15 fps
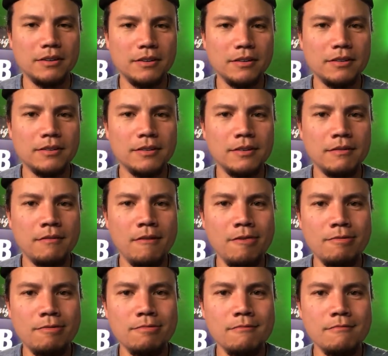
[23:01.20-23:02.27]

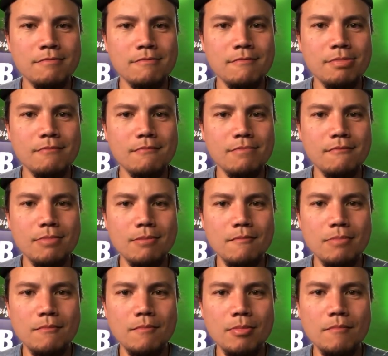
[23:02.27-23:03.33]

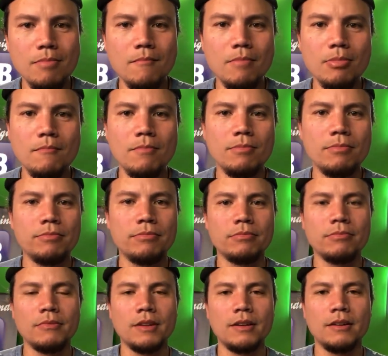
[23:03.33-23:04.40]

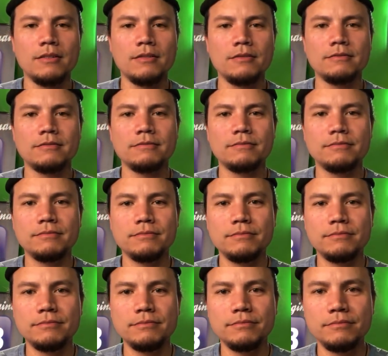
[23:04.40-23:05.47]

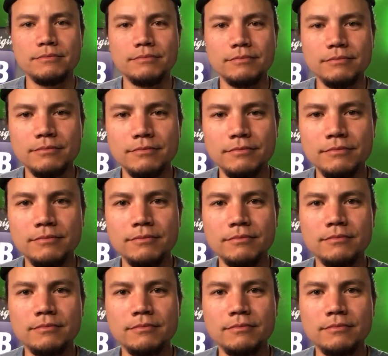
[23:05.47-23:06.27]
Nothing is said.